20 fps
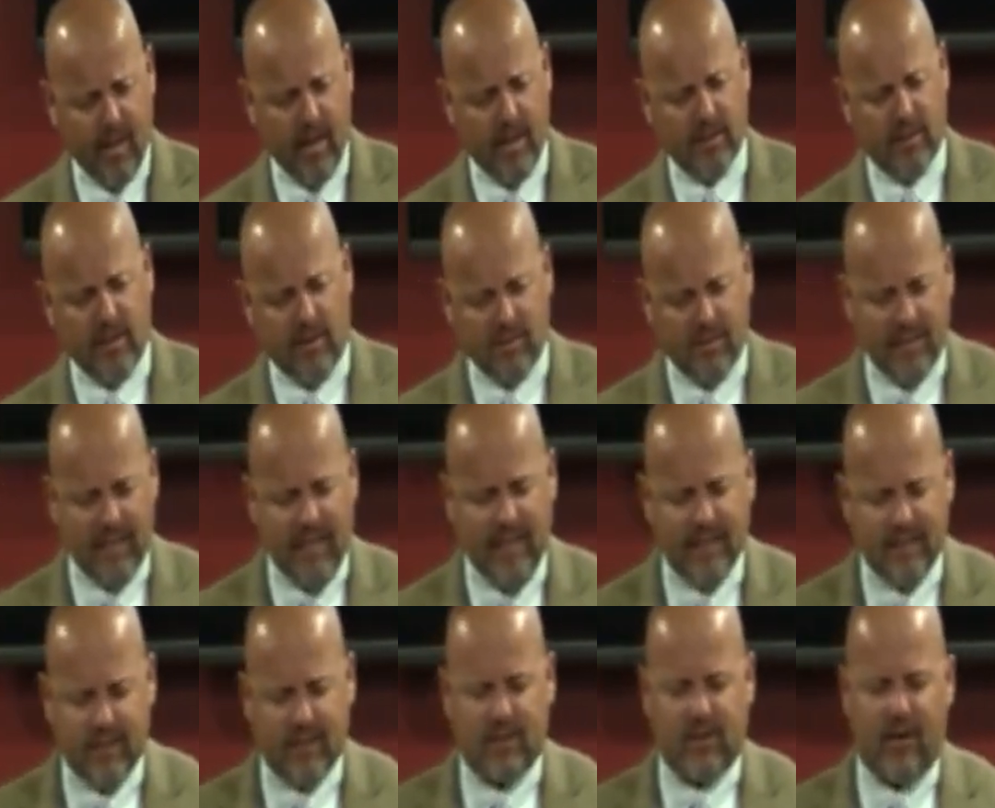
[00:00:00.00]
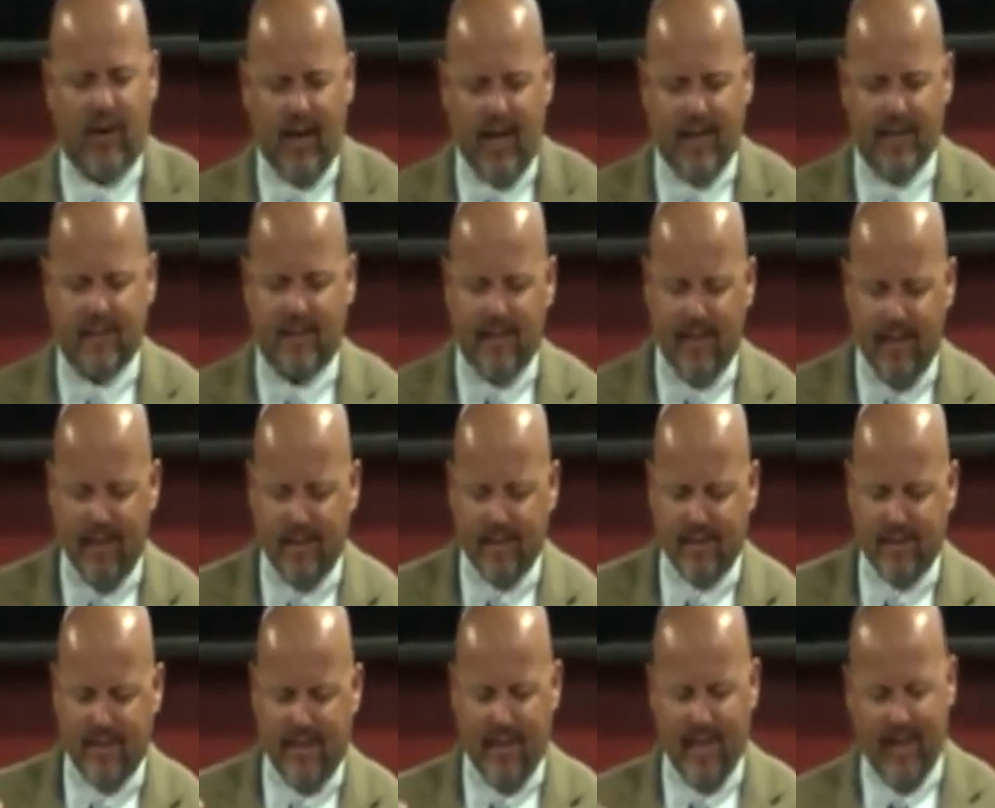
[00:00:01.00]
So Jesus Christ
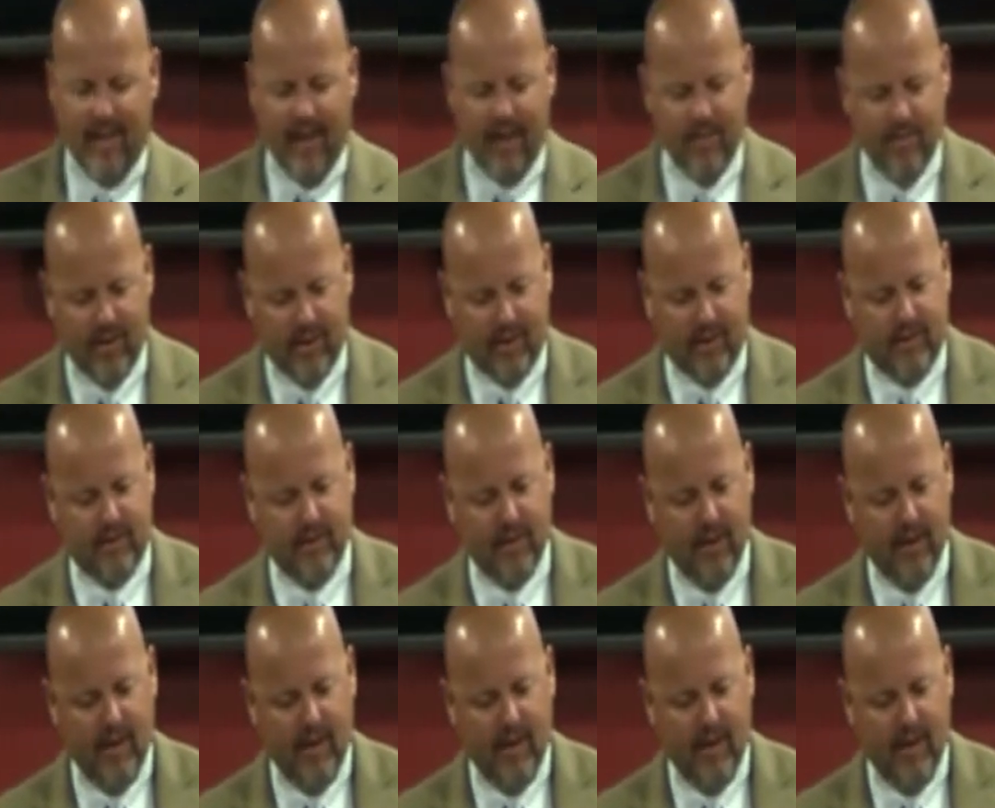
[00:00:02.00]
is the image.